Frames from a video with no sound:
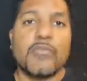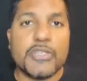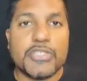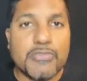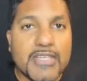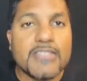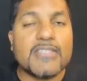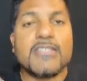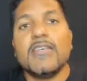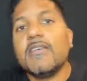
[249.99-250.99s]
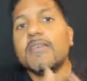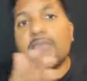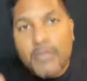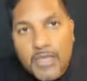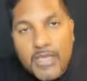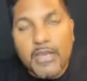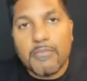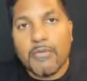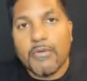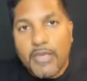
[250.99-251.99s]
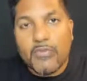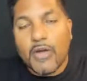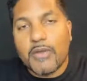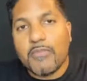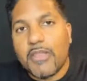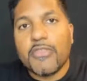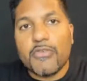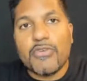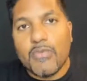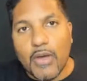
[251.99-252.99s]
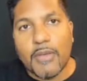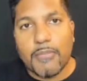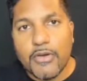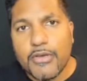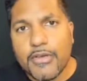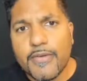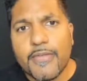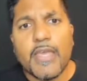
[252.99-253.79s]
which means in 1 month you read one book,